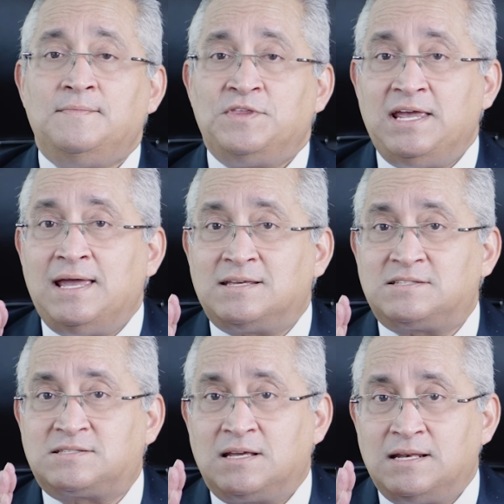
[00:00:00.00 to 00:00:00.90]
he
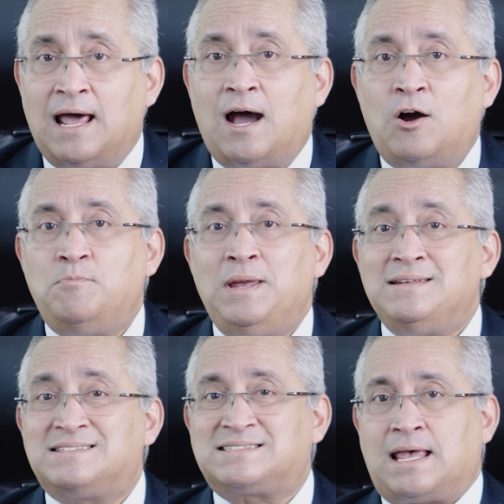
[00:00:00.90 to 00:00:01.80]
has now
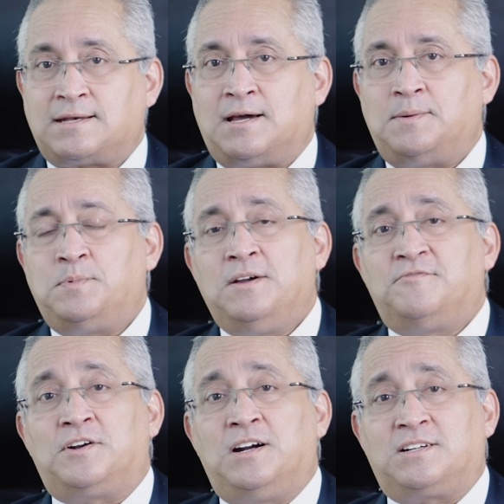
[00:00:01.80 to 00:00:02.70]
been set up
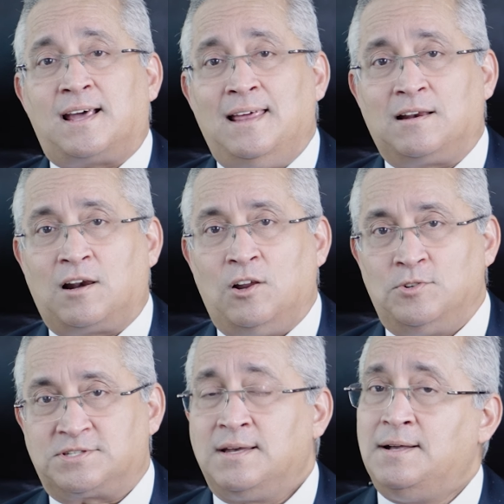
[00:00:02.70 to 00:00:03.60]
for a trial close.